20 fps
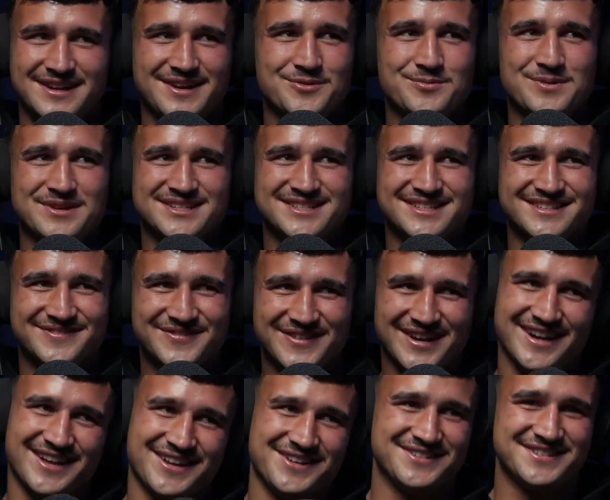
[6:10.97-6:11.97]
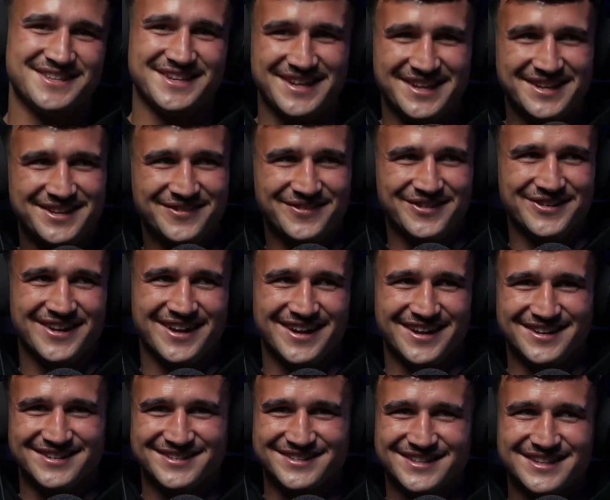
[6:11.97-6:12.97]
almost felt like I was in an interview.
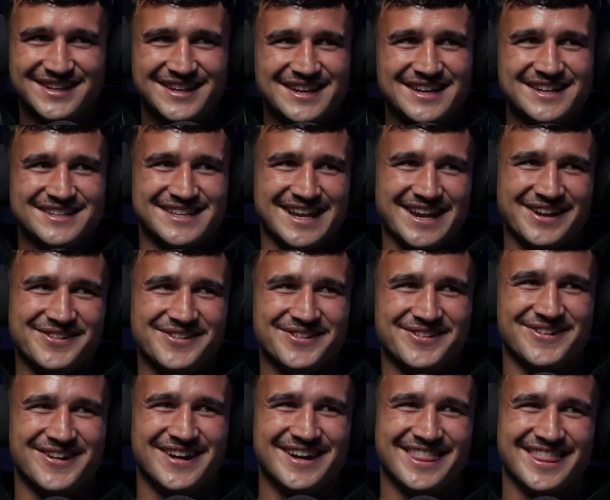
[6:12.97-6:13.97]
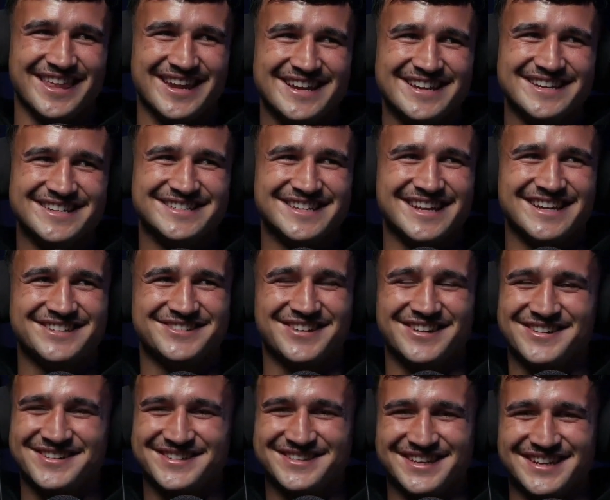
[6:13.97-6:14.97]
I was saying all the right things and
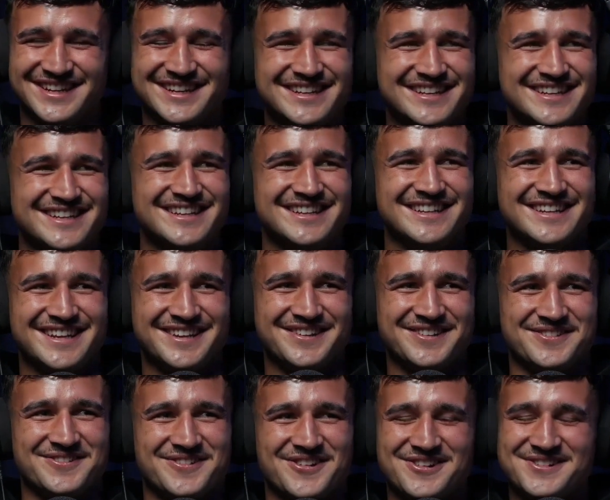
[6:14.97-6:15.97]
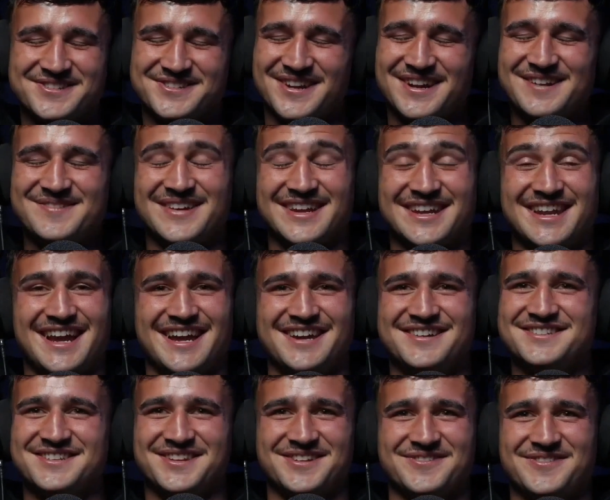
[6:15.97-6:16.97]
tried not to get on the wrong side. But he
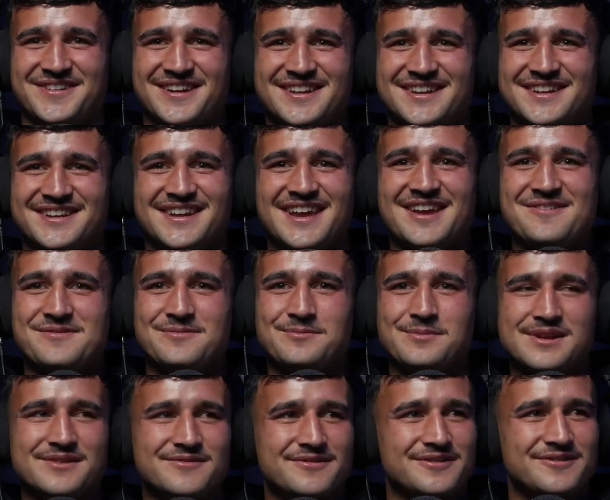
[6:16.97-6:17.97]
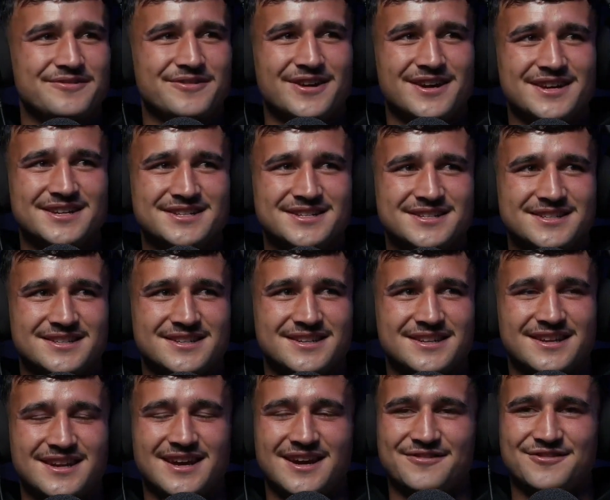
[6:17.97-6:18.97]
was a good fellow. He gave me a bit of advice
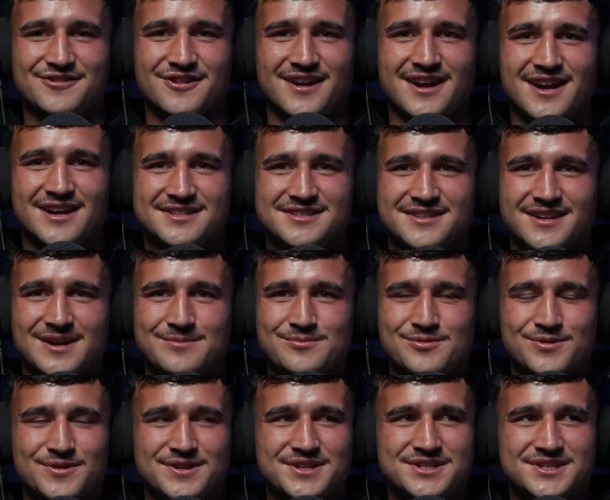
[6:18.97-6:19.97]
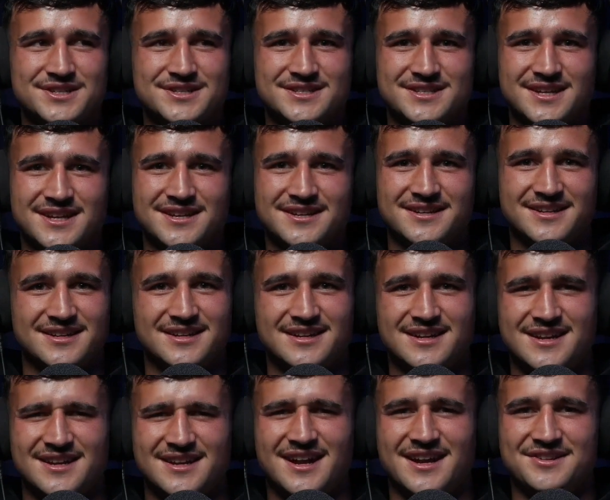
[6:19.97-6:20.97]
after I asked a couple questions, and
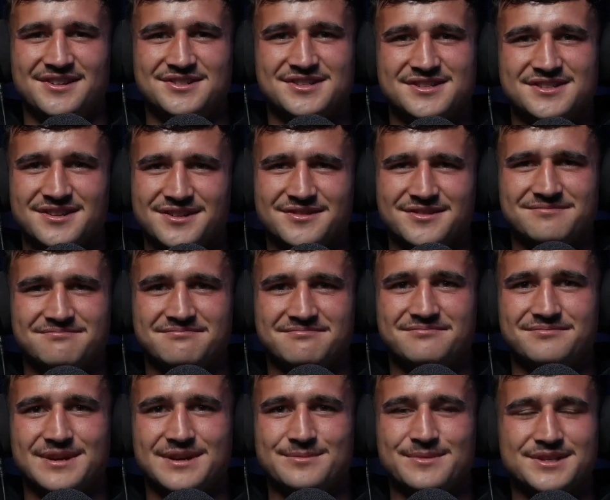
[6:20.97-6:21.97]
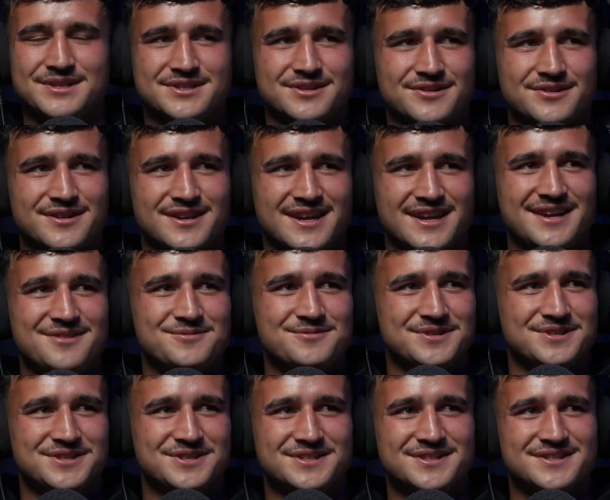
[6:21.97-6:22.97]
he's just pretty much a good lad,
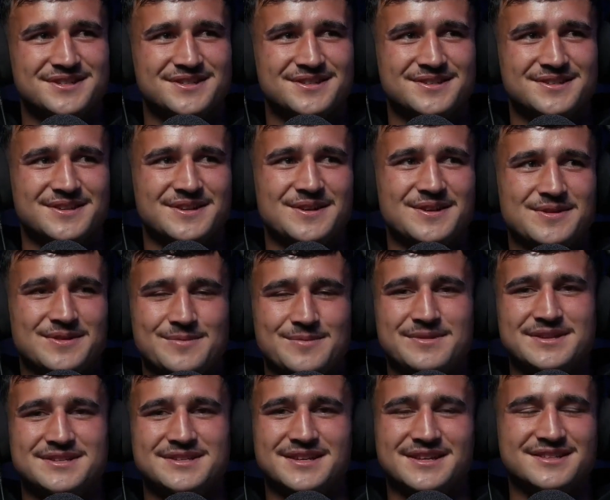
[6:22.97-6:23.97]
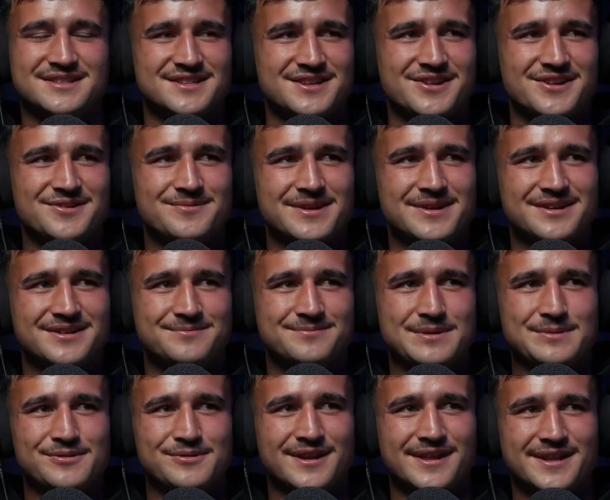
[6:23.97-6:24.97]
which is the best thing to know about
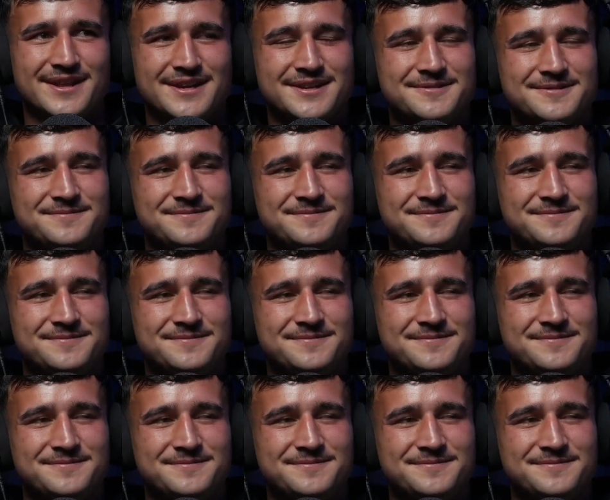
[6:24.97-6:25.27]
people like that.